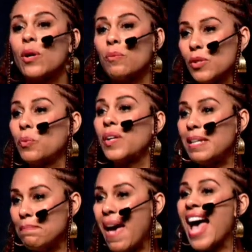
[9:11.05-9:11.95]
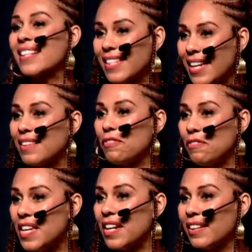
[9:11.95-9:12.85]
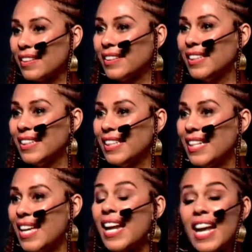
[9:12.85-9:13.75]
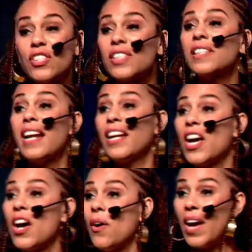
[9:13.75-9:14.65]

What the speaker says: was really masking the fear. And I just let it go,